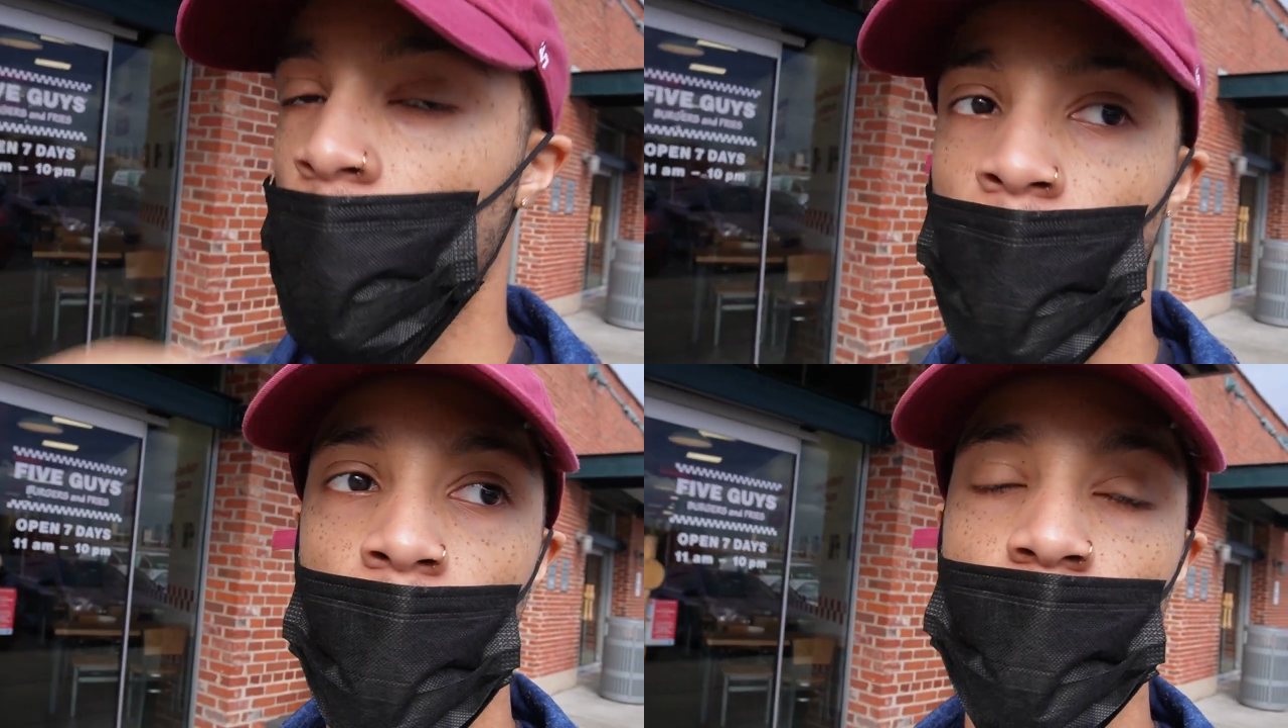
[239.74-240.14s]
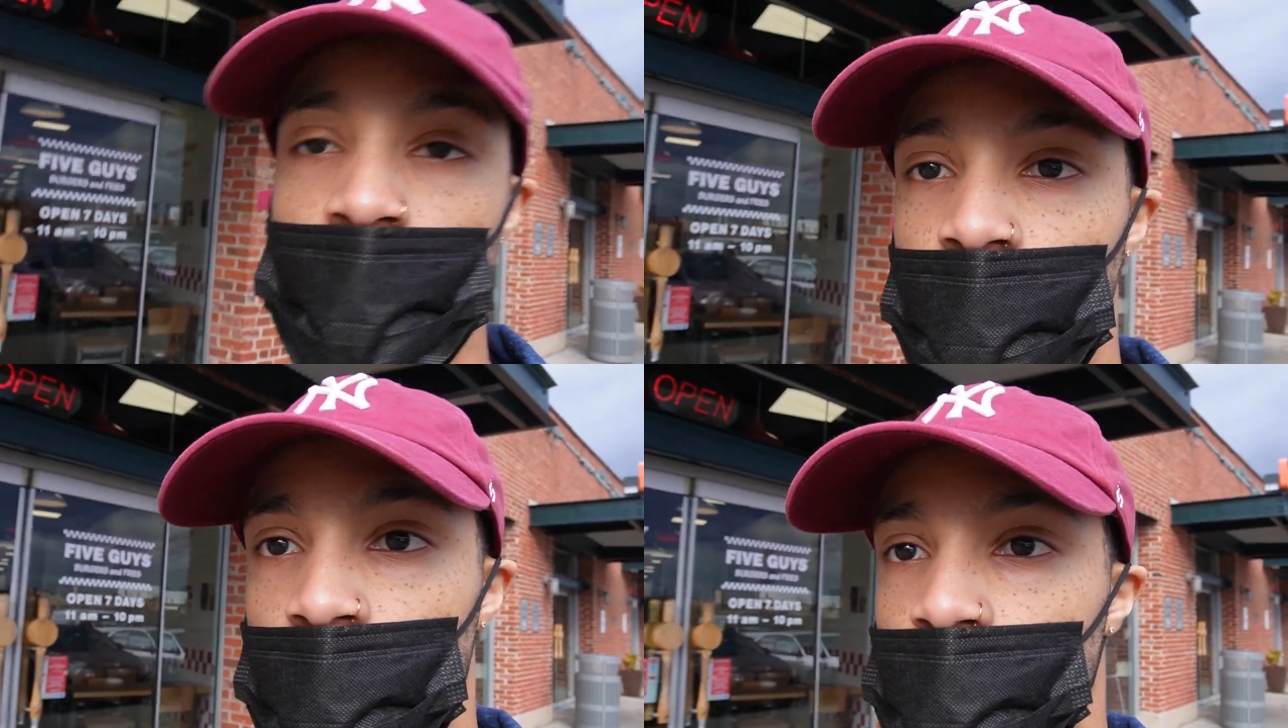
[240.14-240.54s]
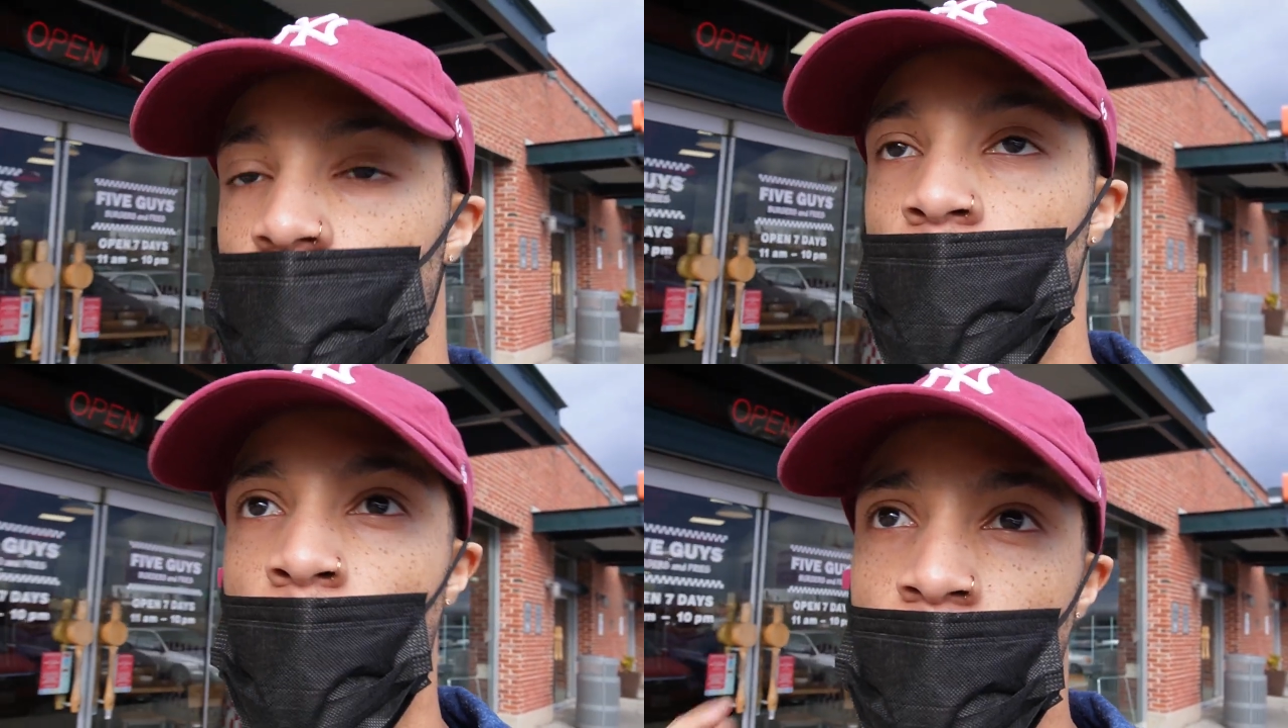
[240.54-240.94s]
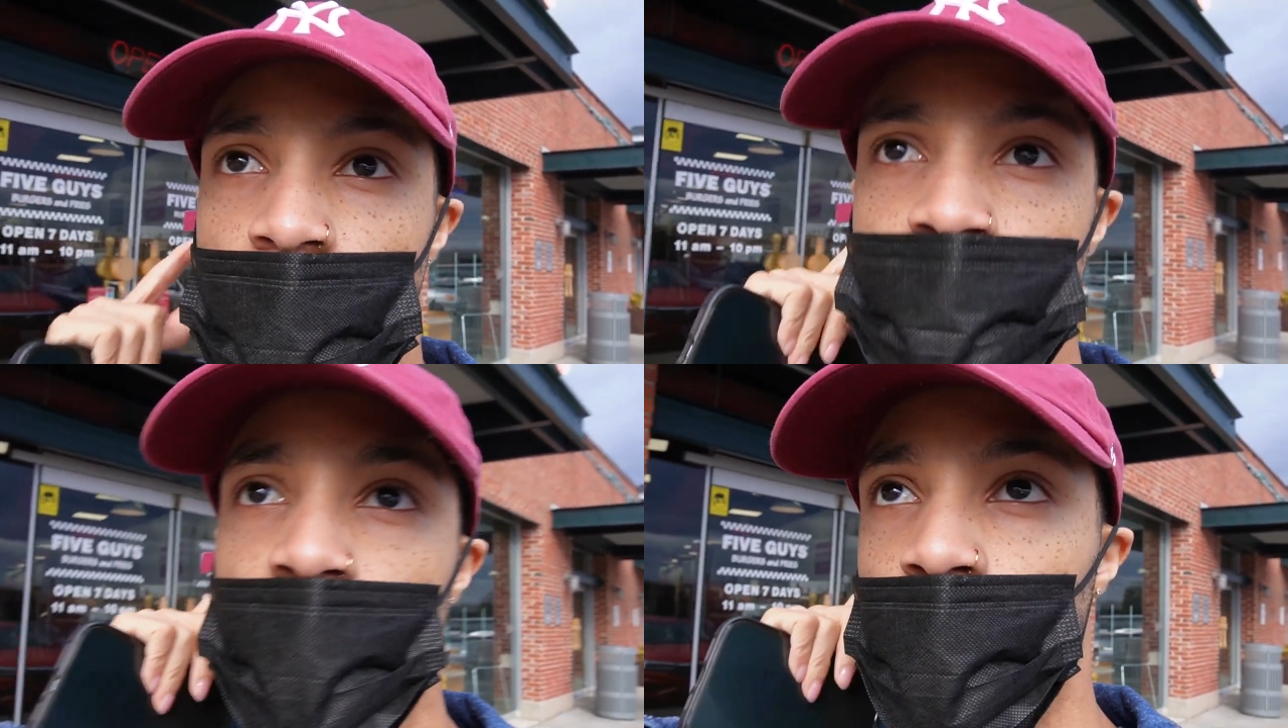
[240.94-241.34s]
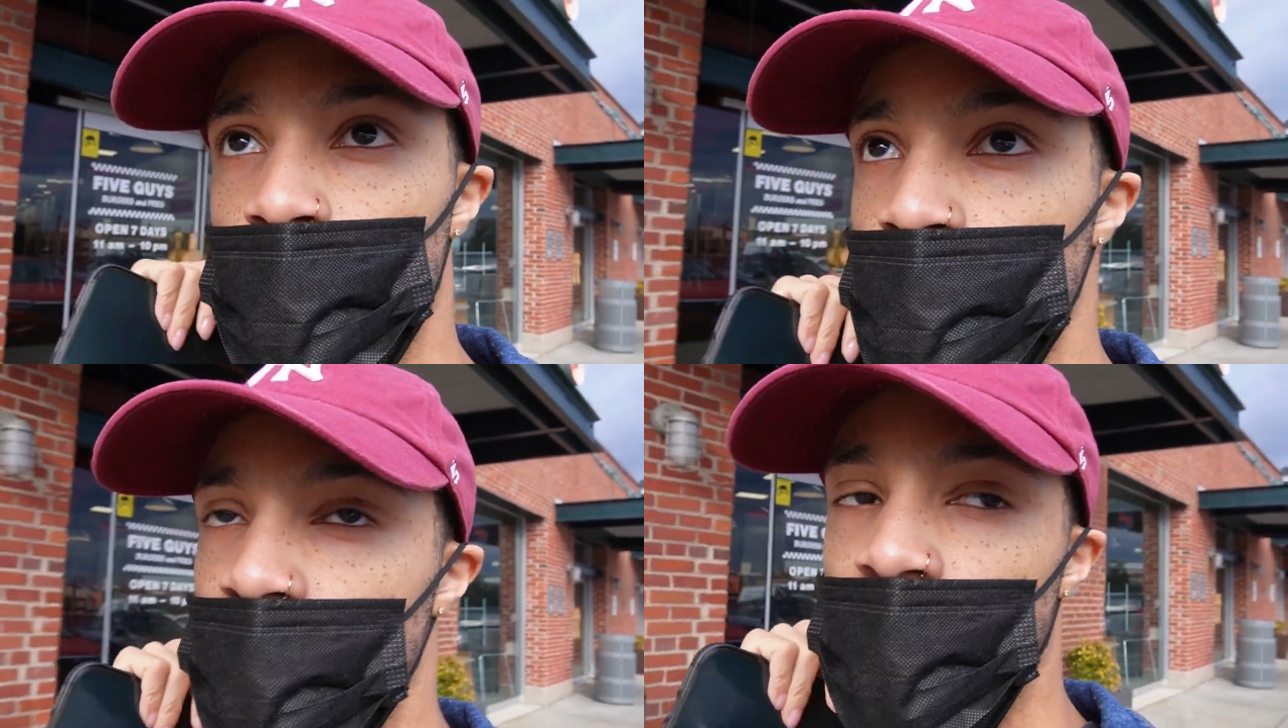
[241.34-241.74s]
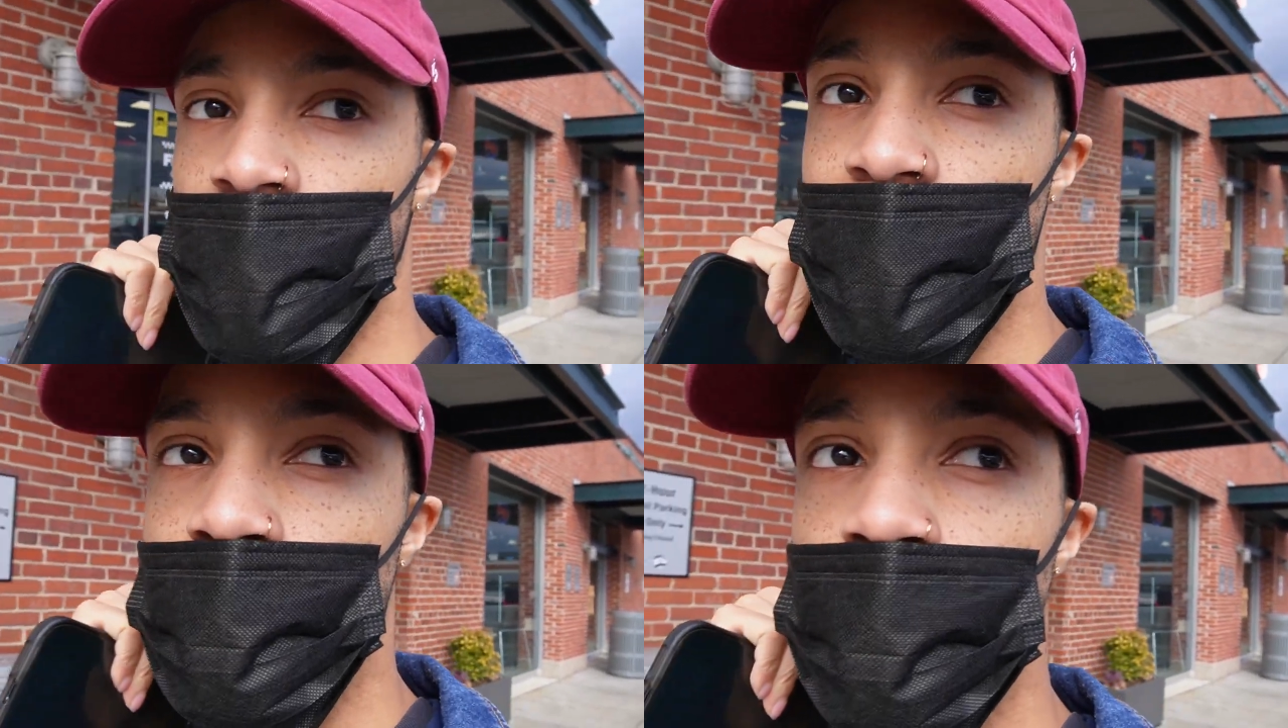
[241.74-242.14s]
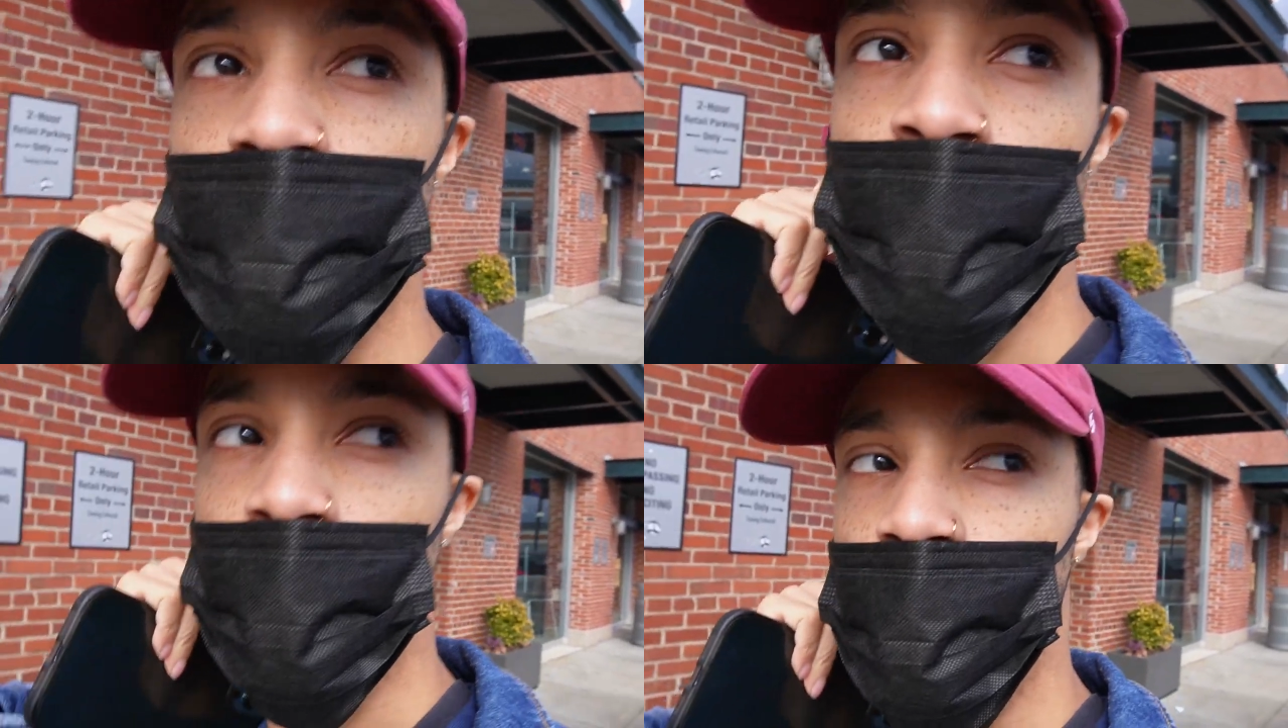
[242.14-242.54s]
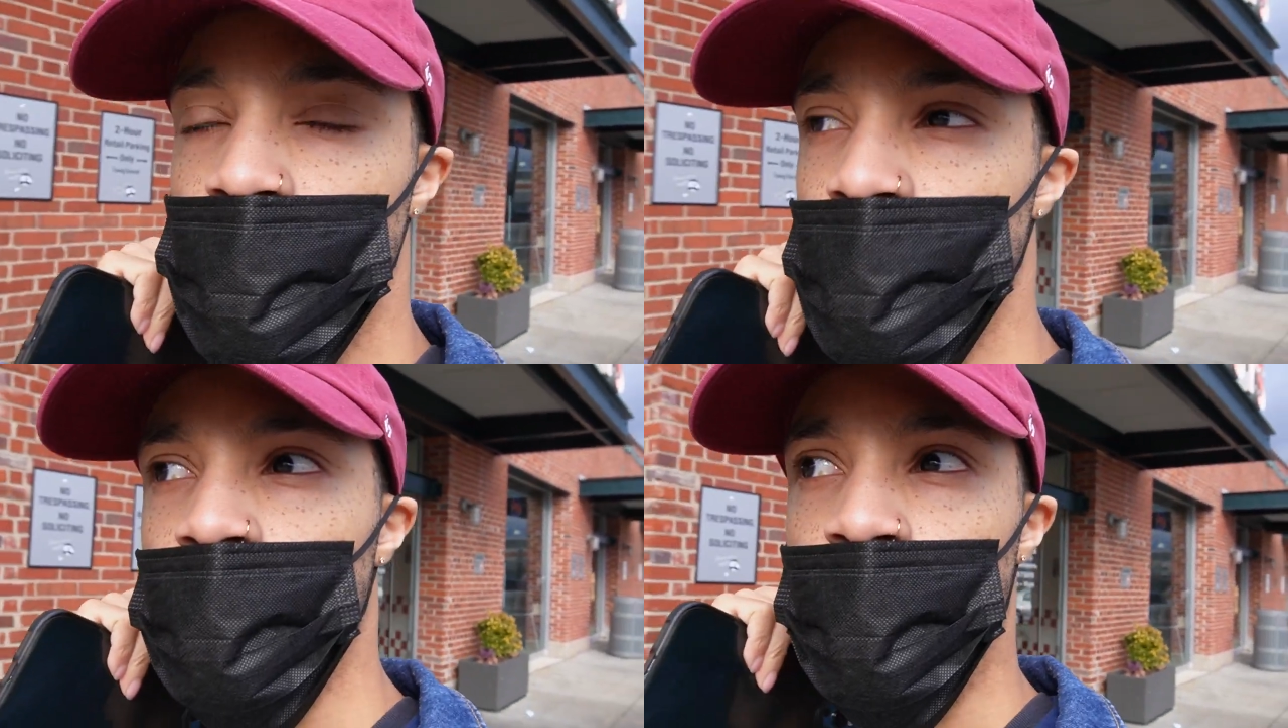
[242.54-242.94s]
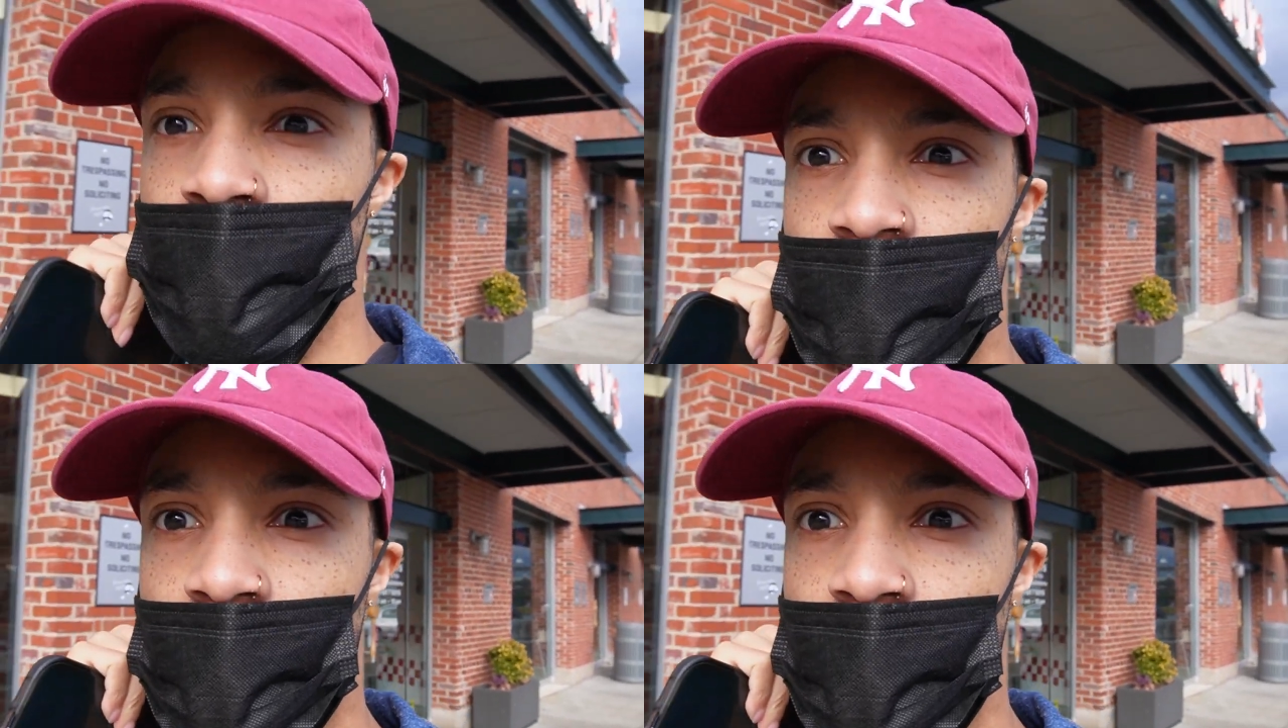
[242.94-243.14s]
Thank gosh, because it's been gloomy the last, 3